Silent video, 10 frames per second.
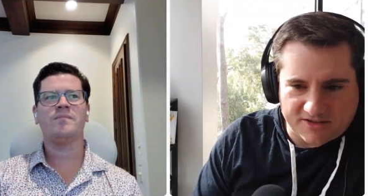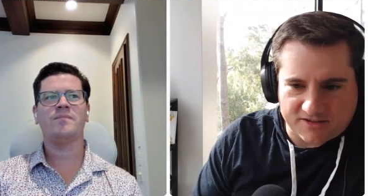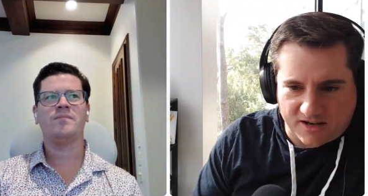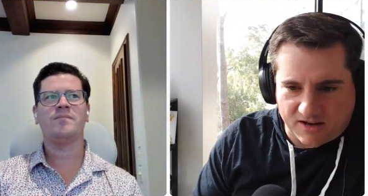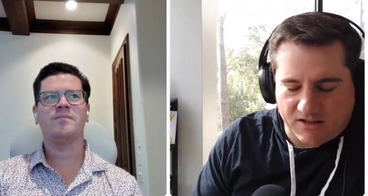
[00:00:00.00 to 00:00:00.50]
Speaker 1: the
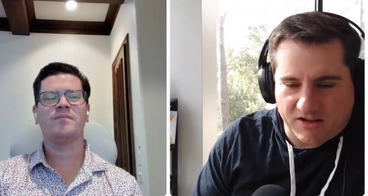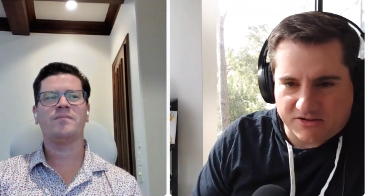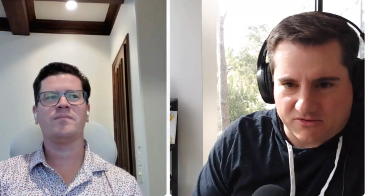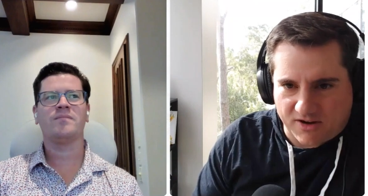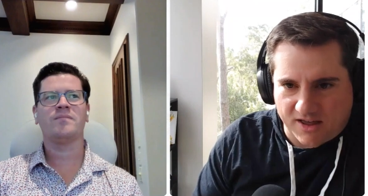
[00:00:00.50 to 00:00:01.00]
Santa
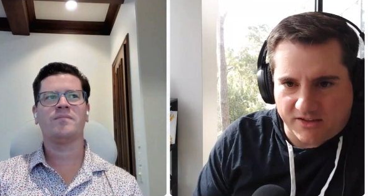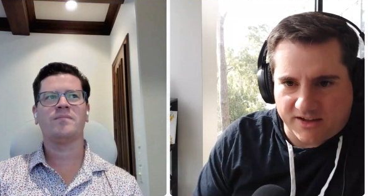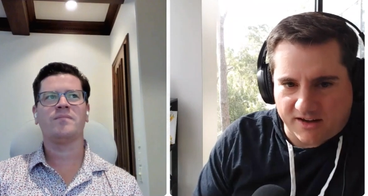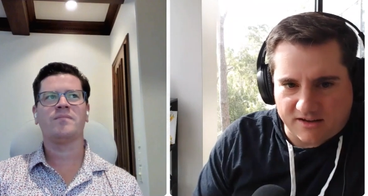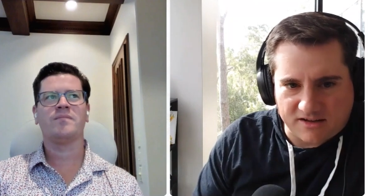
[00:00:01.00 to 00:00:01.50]
Claus Rally
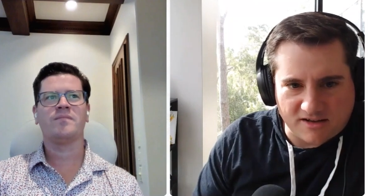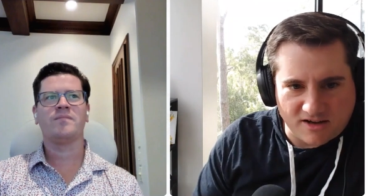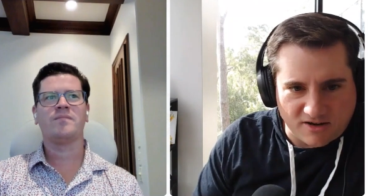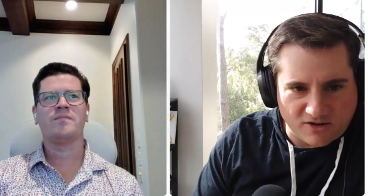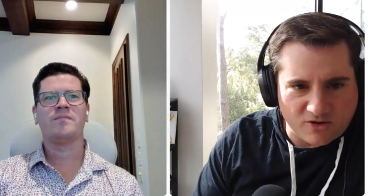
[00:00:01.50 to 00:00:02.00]
end of the
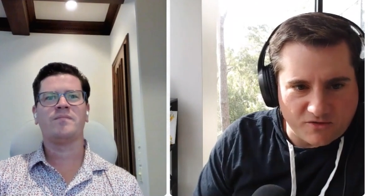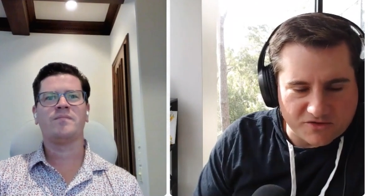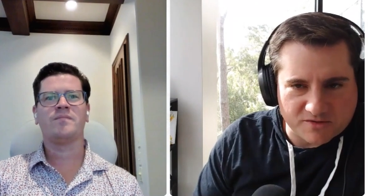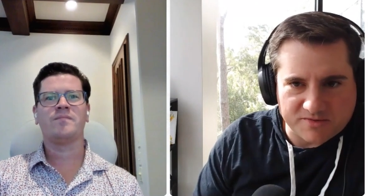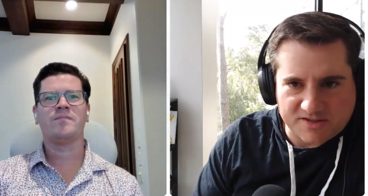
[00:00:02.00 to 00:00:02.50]
year and go over
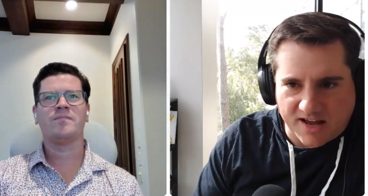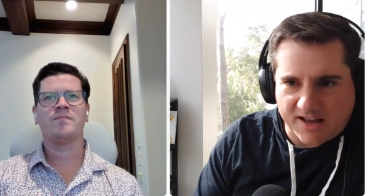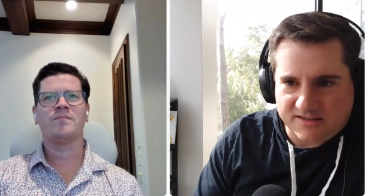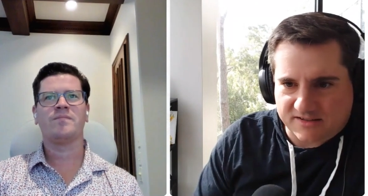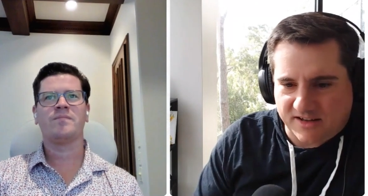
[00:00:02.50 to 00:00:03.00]
some
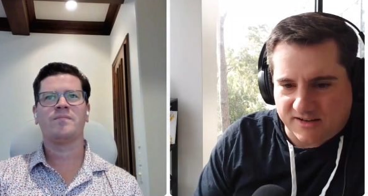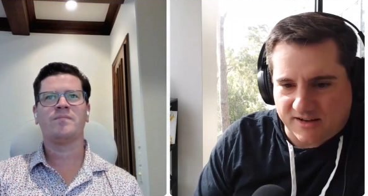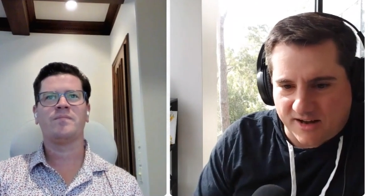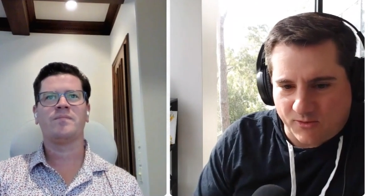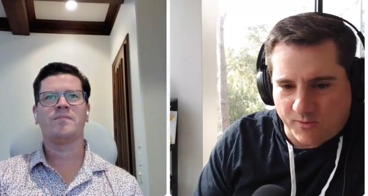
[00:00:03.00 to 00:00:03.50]
stats, and
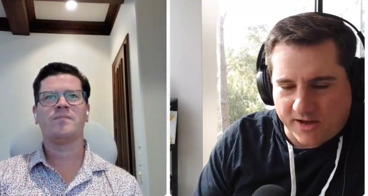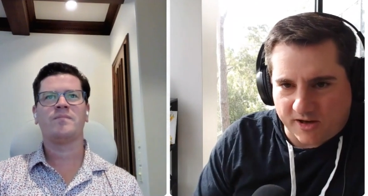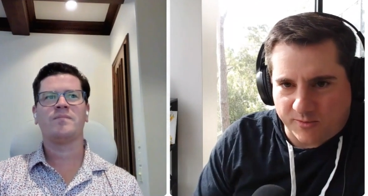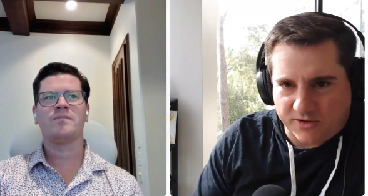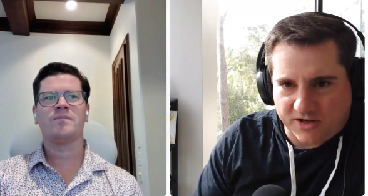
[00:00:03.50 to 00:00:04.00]
uh, we'll make our
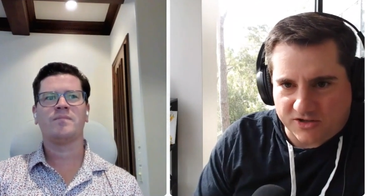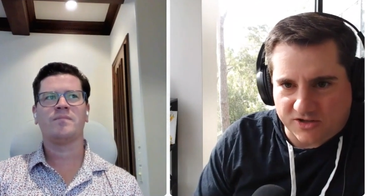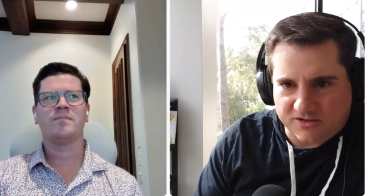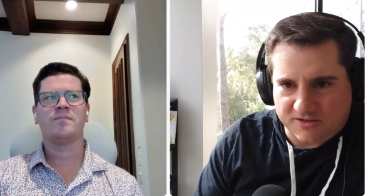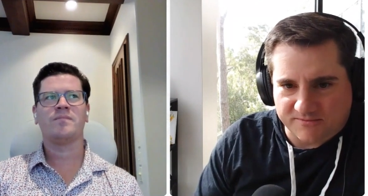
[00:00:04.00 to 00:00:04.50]

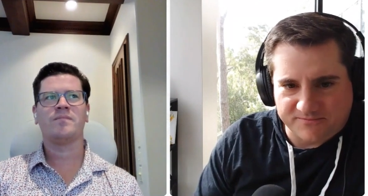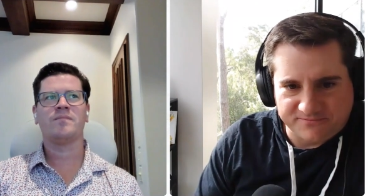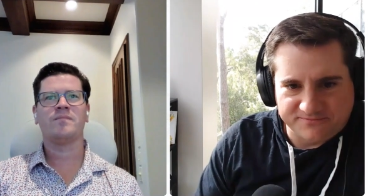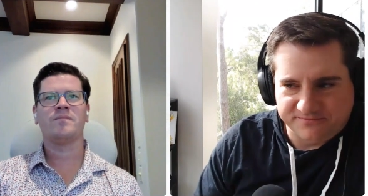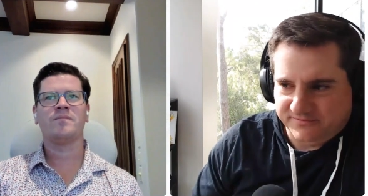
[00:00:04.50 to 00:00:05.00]
predictions.
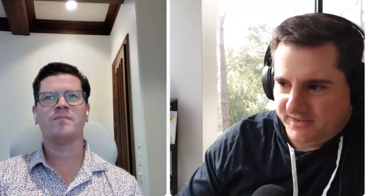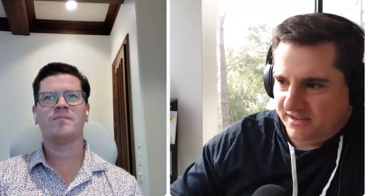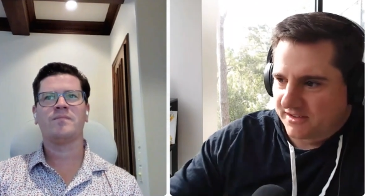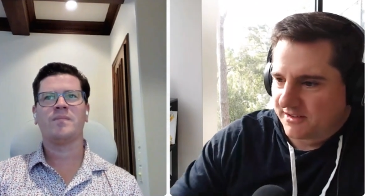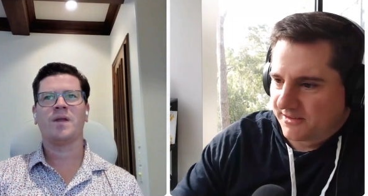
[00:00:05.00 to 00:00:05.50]

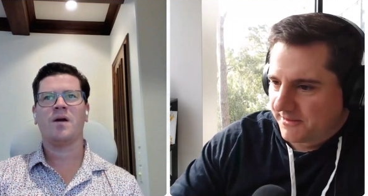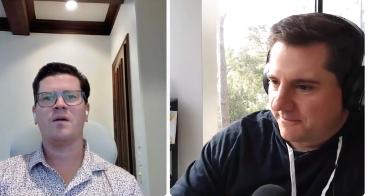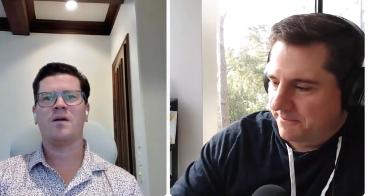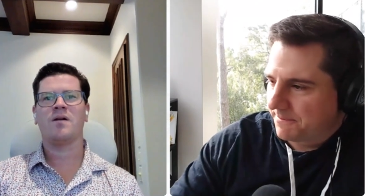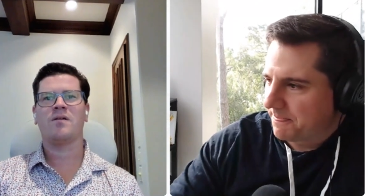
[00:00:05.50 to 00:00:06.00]
Speaker 2: All
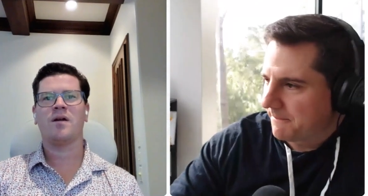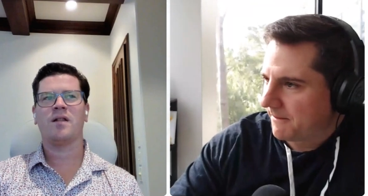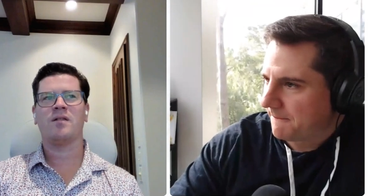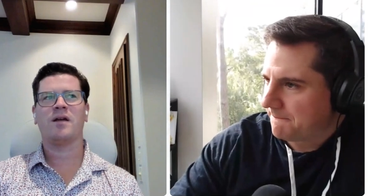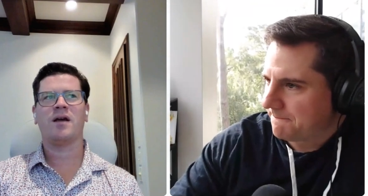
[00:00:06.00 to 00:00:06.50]
right, great.
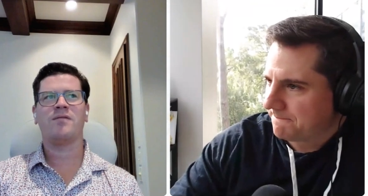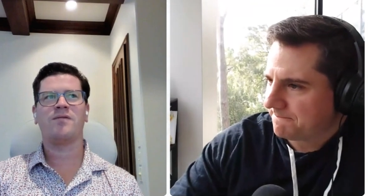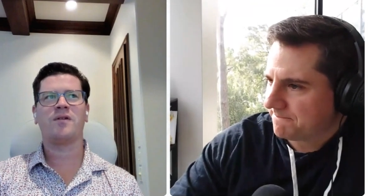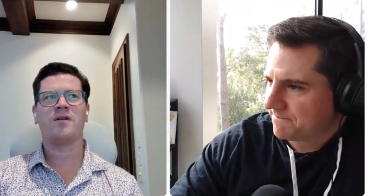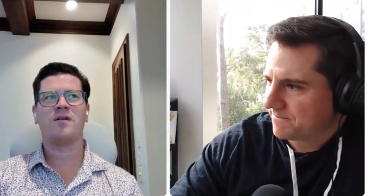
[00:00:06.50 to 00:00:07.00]
look out
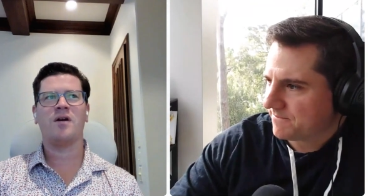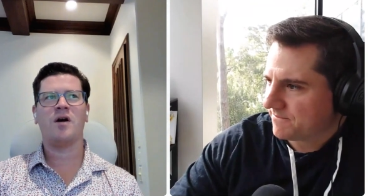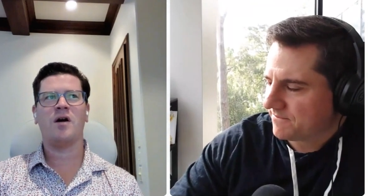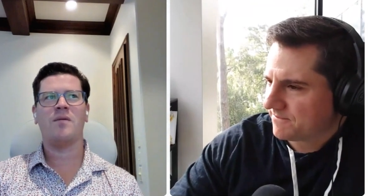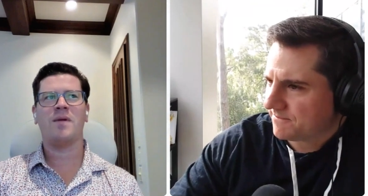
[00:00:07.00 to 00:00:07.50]
for
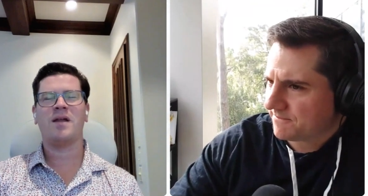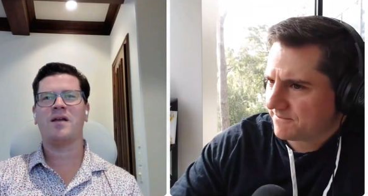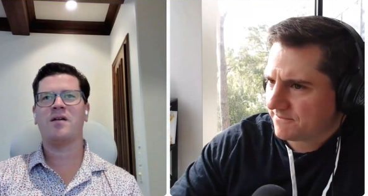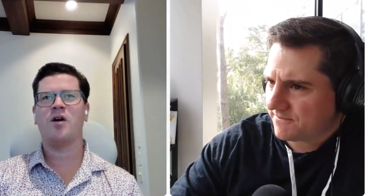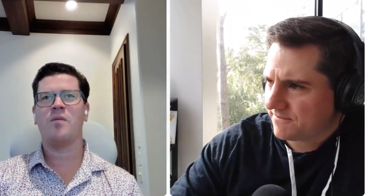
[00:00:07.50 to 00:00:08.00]
our uh,
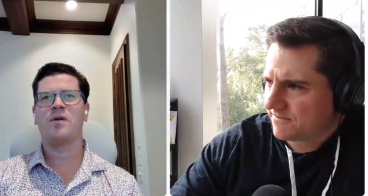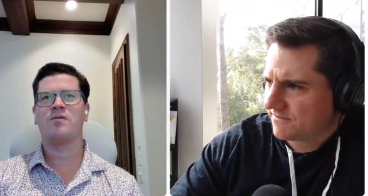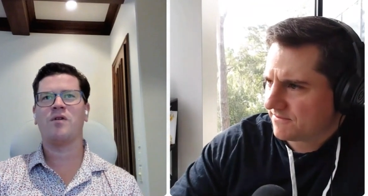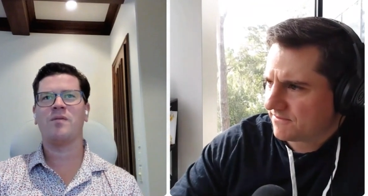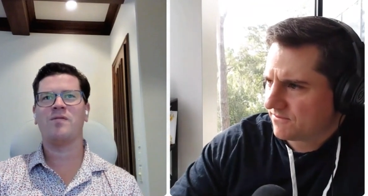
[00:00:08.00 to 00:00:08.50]
Medicare open
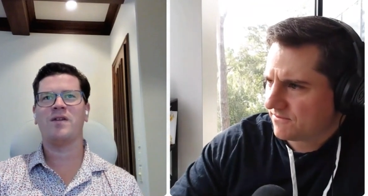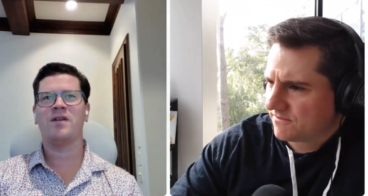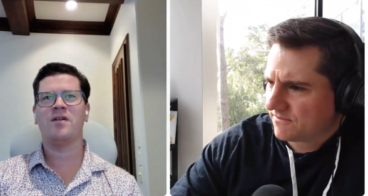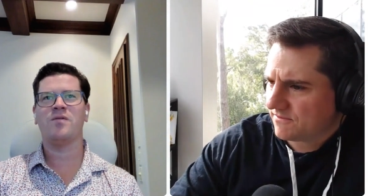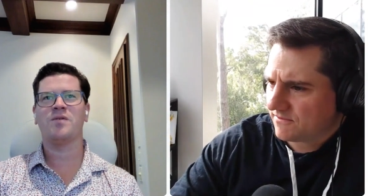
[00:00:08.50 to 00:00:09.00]
enrollment
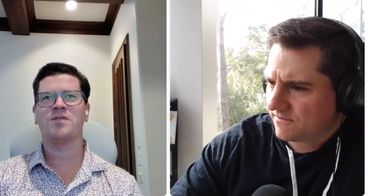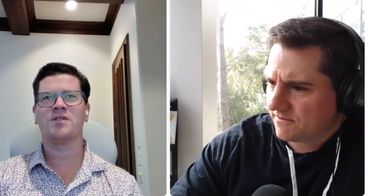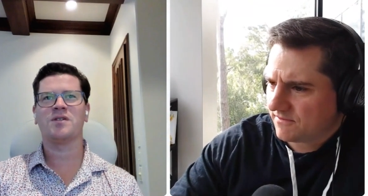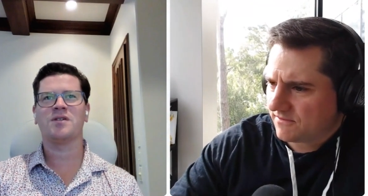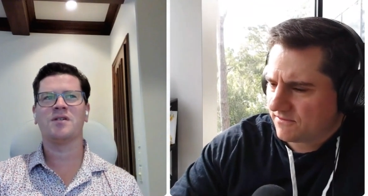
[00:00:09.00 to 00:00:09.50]
video,
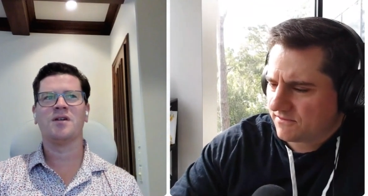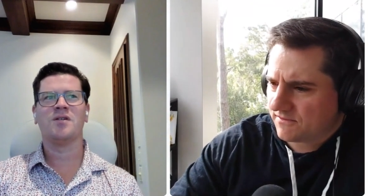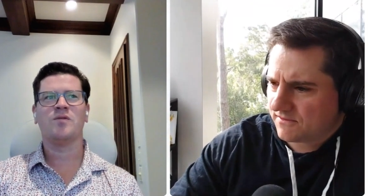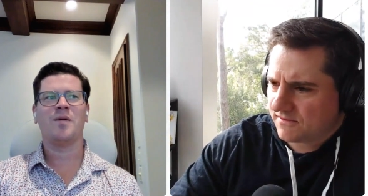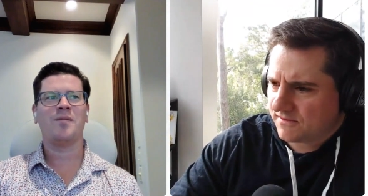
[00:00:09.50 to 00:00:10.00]
which uh,
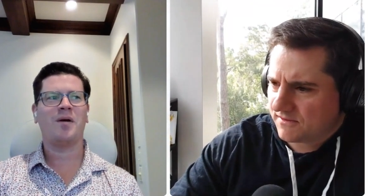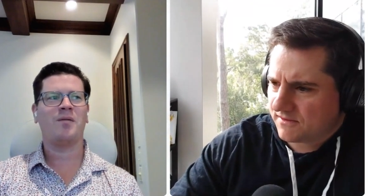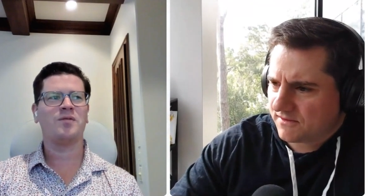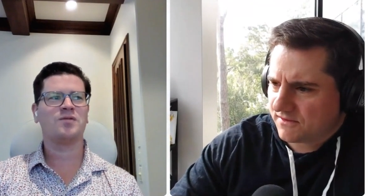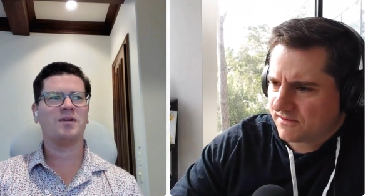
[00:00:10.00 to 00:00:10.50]
will be
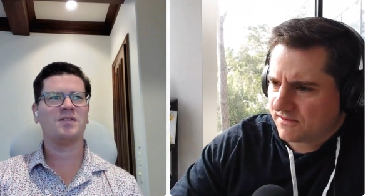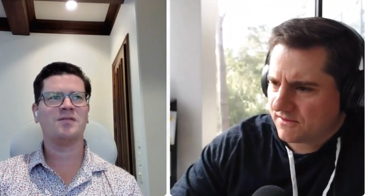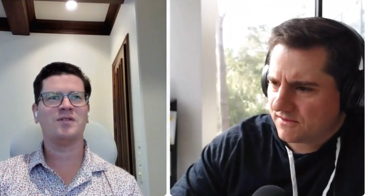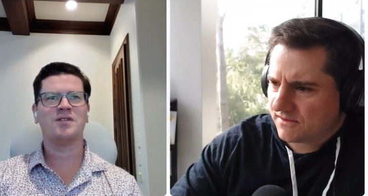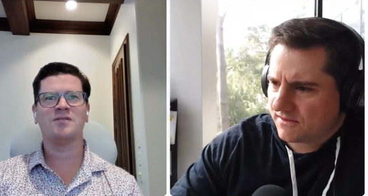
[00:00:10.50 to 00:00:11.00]
published
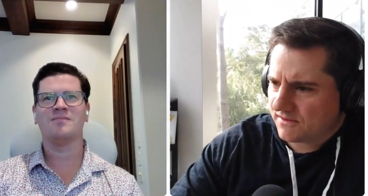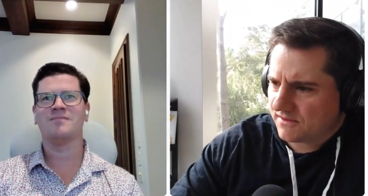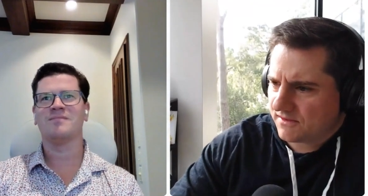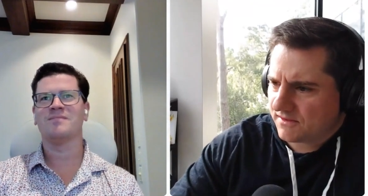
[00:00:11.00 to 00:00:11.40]
relatively
Speaker 1: soon.